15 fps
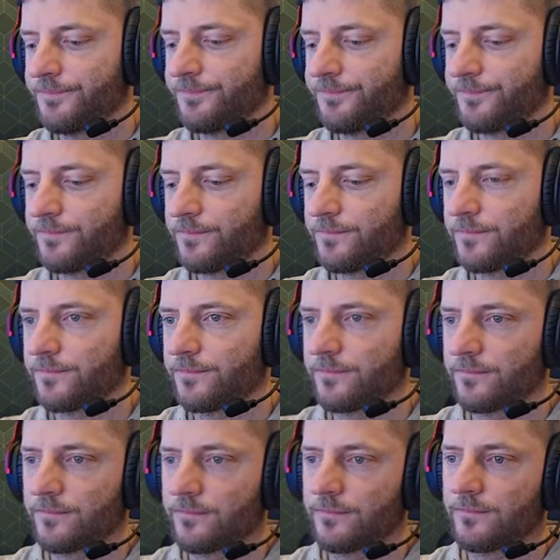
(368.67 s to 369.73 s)

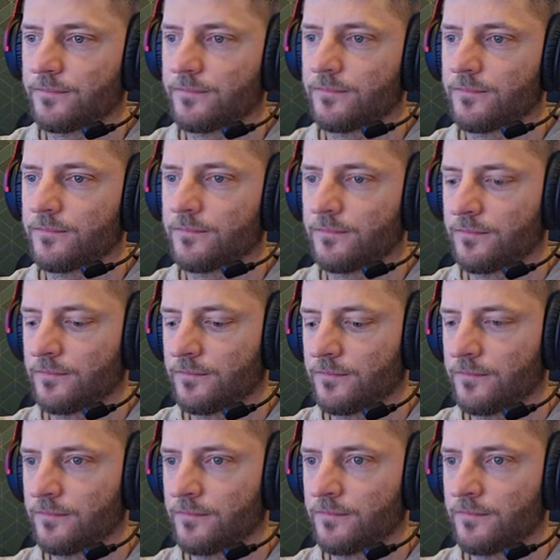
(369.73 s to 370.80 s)

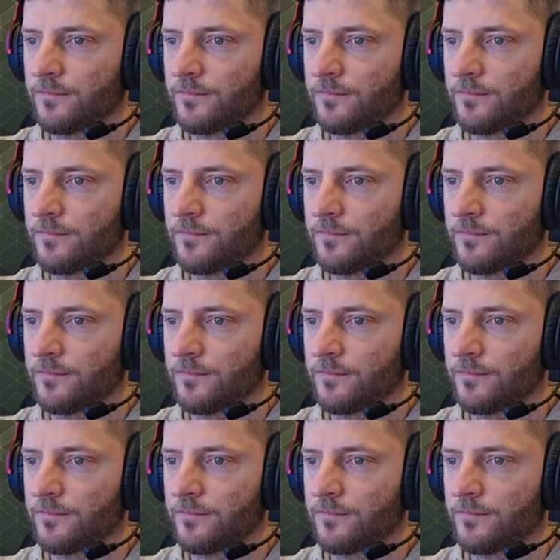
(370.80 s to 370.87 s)
(silence)